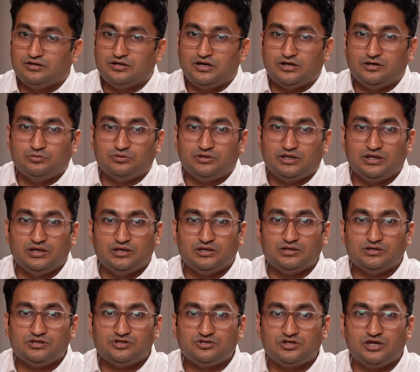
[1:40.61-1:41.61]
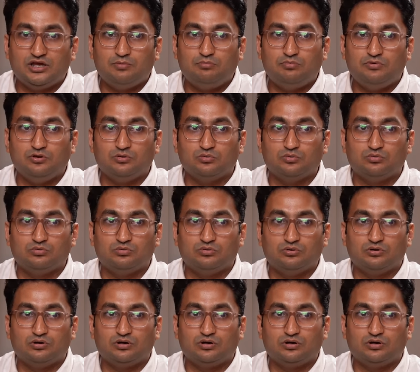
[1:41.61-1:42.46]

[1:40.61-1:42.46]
that you think shaped you